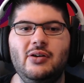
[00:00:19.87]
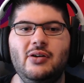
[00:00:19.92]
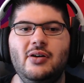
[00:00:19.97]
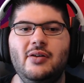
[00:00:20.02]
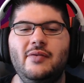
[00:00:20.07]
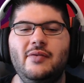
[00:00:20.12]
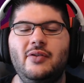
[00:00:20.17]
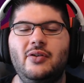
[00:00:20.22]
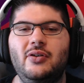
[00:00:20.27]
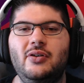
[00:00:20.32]

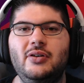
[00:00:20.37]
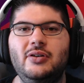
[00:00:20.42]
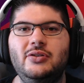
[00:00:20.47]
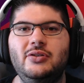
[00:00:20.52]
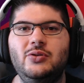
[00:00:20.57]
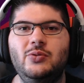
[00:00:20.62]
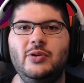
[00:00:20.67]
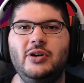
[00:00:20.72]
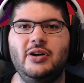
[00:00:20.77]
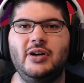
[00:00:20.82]
over on
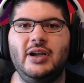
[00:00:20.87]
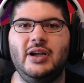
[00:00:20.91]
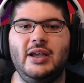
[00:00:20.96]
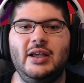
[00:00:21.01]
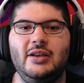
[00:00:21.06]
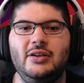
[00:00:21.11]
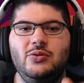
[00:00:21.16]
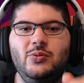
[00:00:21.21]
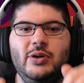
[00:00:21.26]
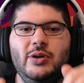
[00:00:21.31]
Twitter
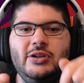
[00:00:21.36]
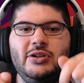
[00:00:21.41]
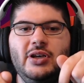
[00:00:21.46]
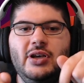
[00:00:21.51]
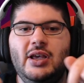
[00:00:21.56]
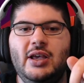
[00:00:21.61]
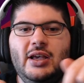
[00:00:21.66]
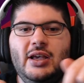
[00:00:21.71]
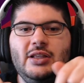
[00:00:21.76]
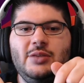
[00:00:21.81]
and Twitch,
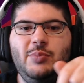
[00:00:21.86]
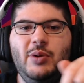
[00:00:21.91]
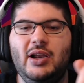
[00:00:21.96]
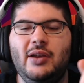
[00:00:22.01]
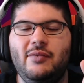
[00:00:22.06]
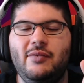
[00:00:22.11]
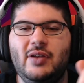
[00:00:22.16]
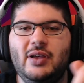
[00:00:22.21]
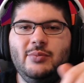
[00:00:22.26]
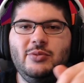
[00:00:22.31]
it's
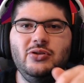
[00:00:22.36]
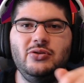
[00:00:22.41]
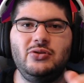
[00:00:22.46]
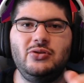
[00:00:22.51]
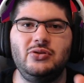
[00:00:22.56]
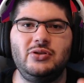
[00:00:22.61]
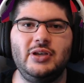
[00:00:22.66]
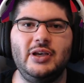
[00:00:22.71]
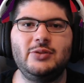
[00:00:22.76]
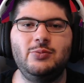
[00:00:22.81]
Pilot Flame
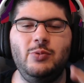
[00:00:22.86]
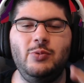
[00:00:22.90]
226.